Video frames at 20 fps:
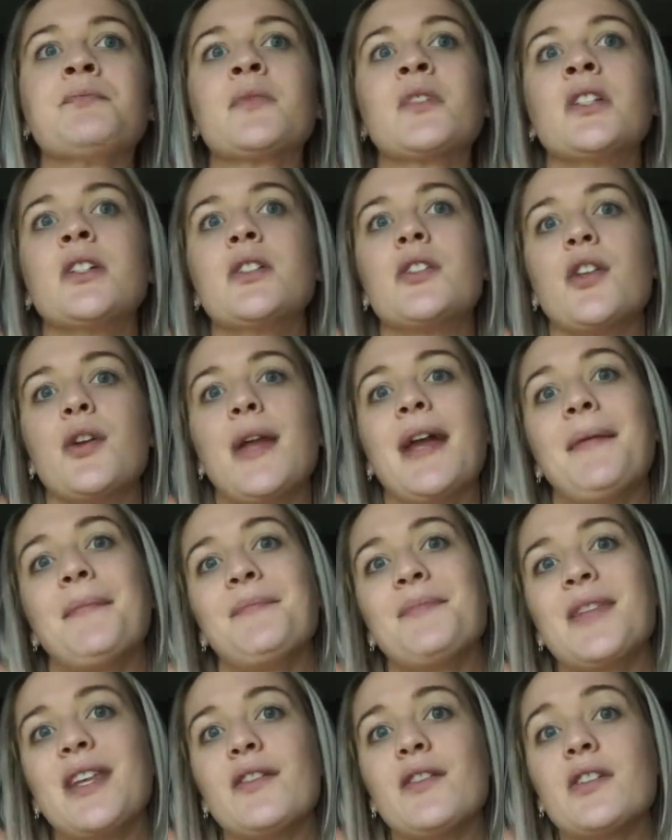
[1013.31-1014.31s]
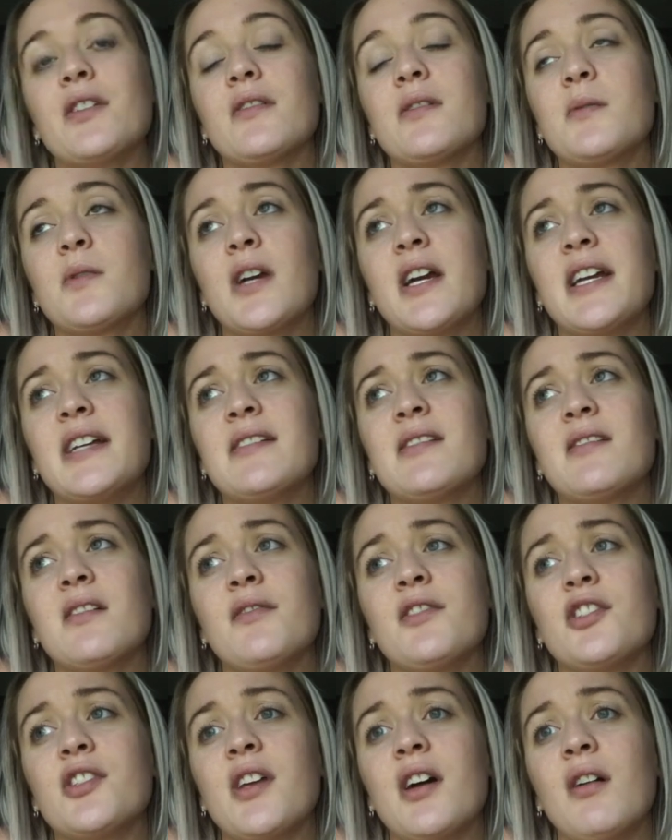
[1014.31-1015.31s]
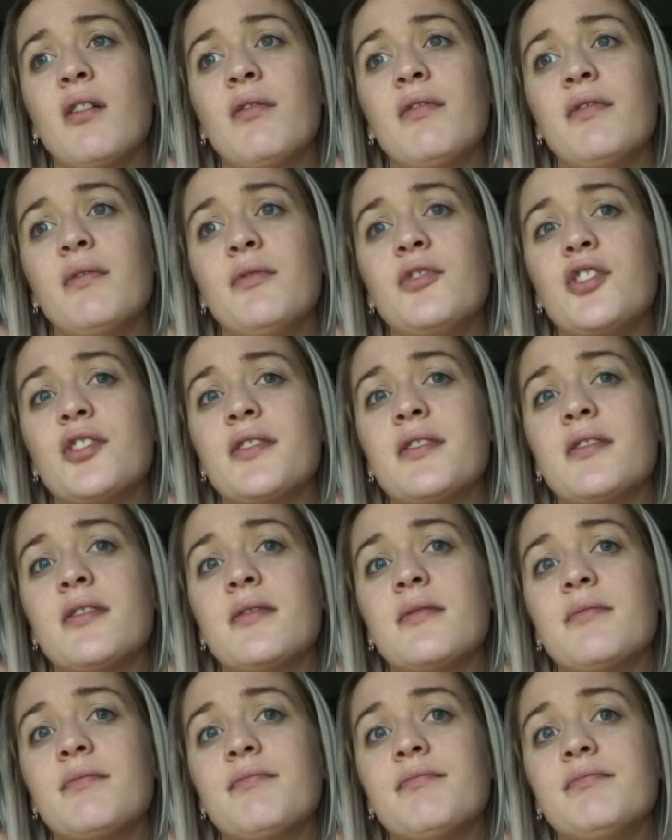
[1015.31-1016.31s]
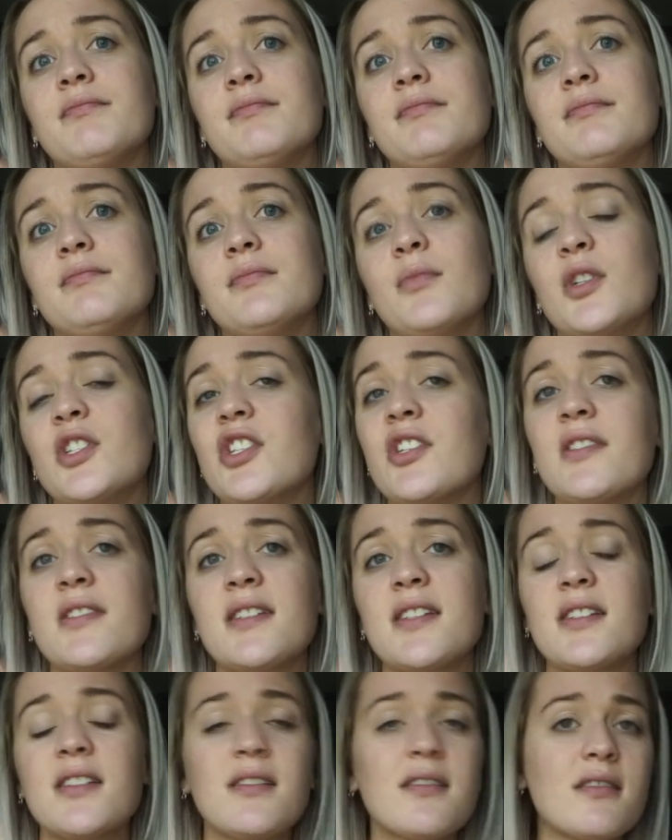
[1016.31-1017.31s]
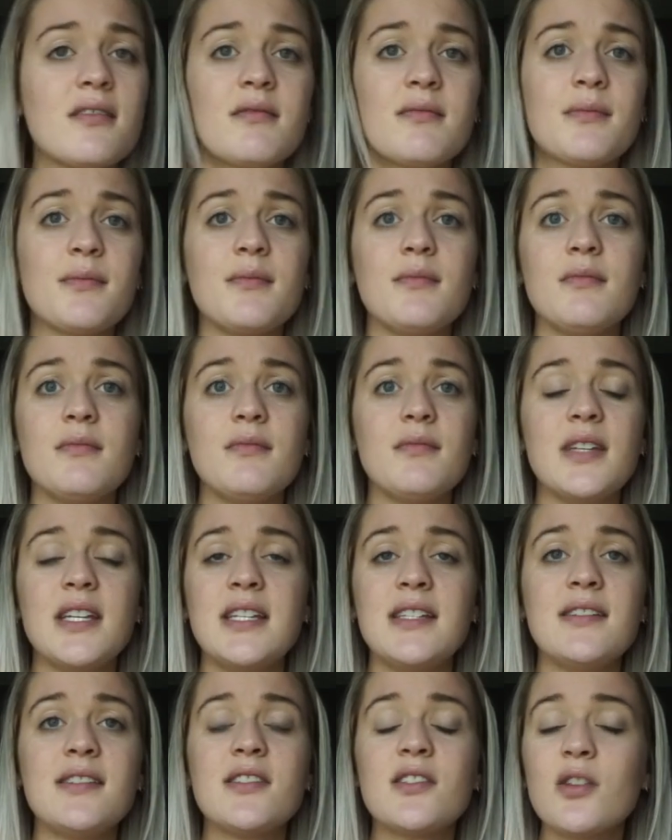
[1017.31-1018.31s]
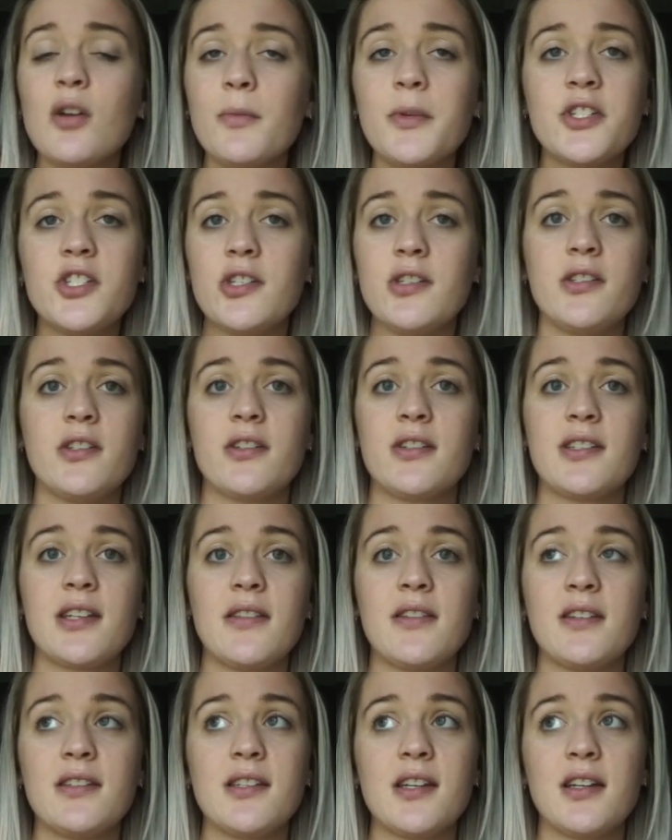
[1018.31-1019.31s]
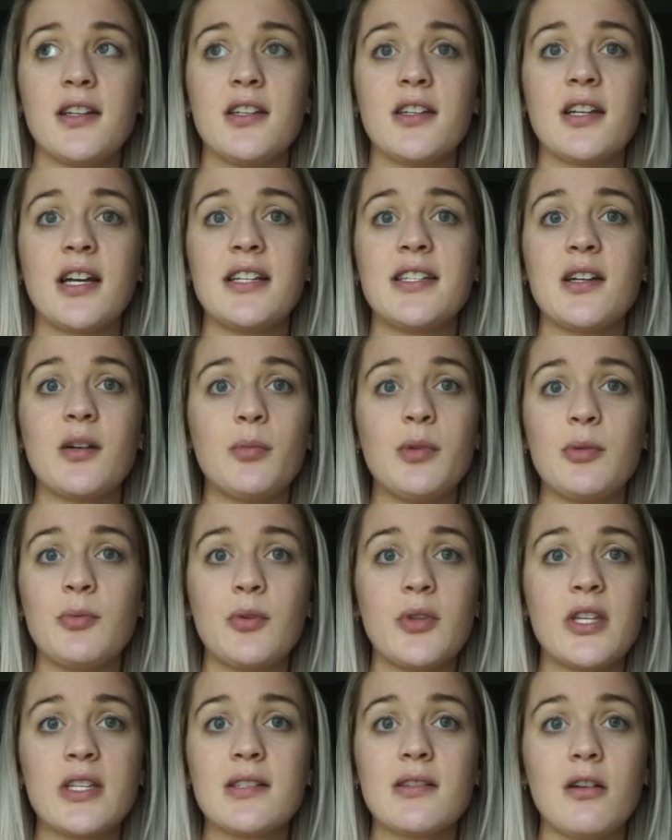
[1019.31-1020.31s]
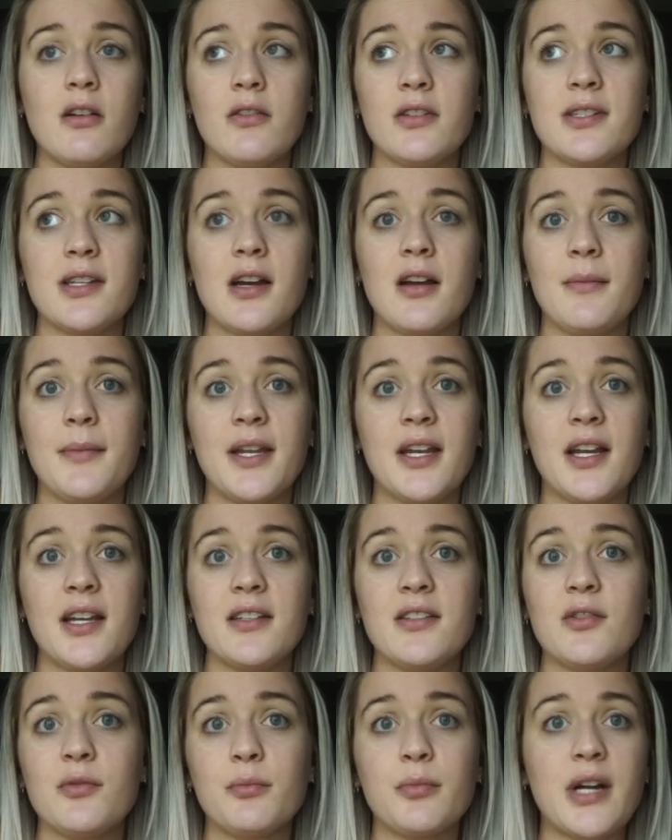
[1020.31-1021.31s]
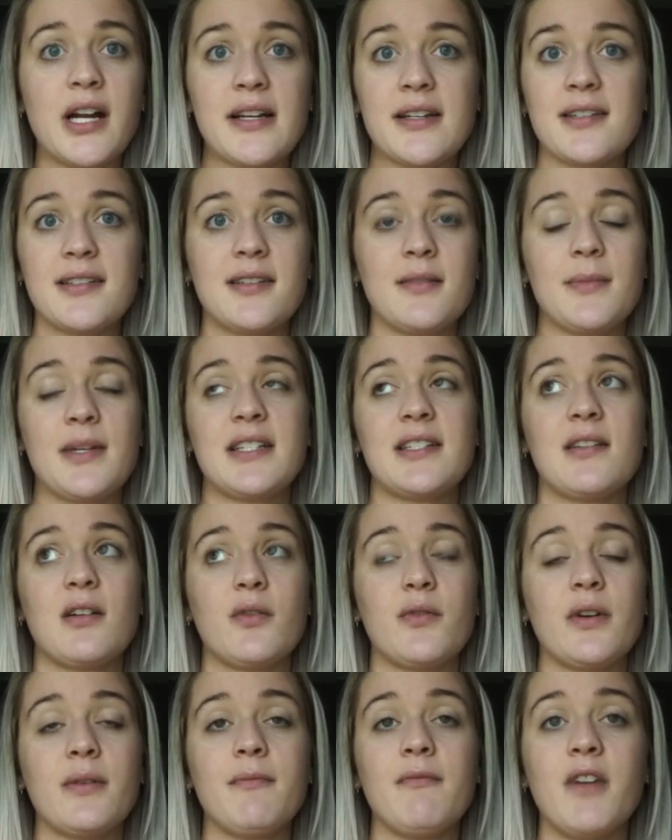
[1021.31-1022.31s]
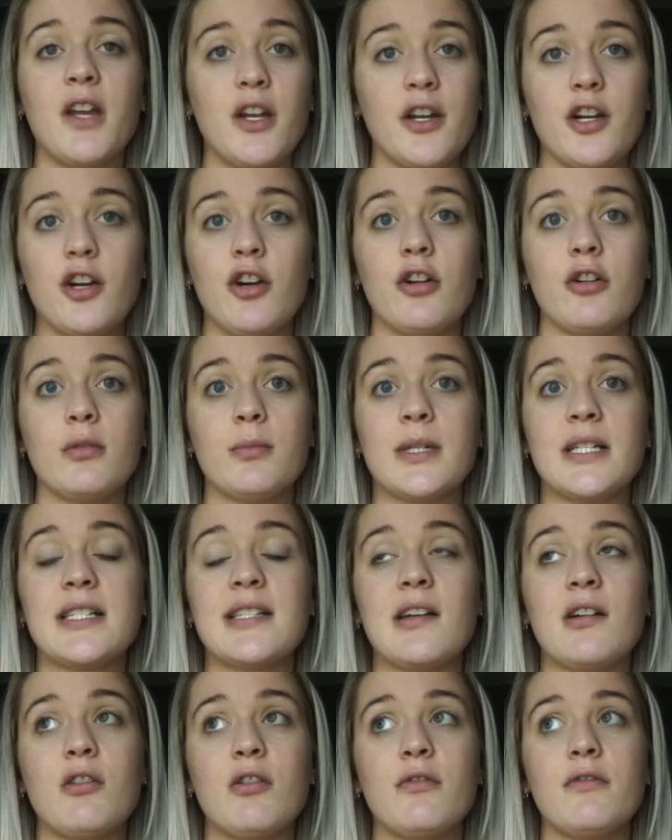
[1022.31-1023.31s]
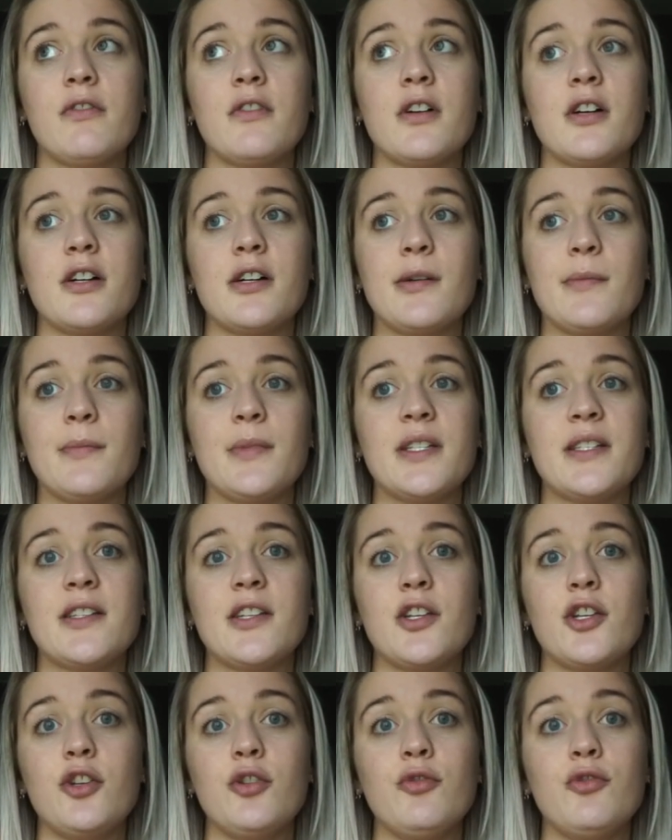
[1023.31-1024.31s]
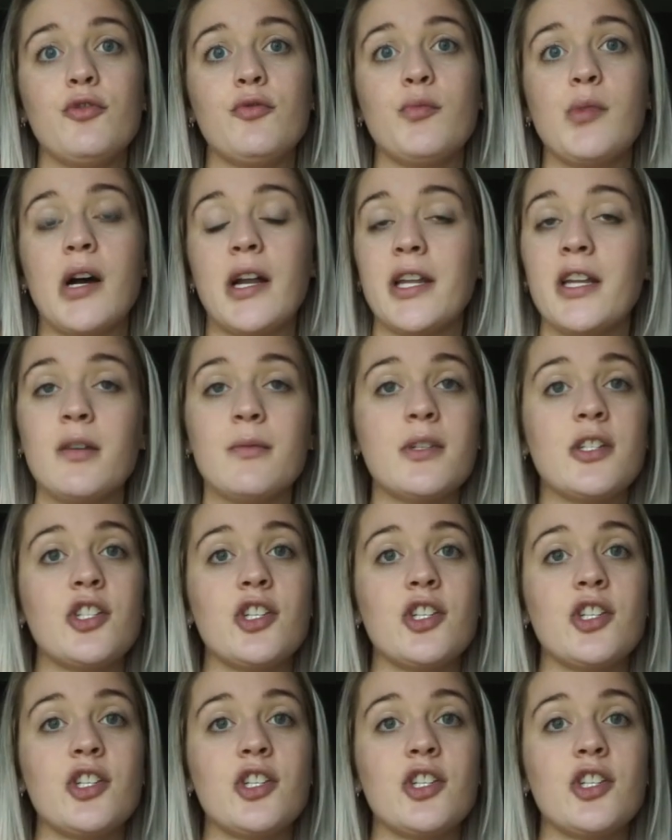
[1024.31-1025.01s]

So yeah, give yourself some grace, love yourself, which is so much easier said than done. I tell people this all the time, and I don't practice it myself. I'm very hard on myself. It's a huge body image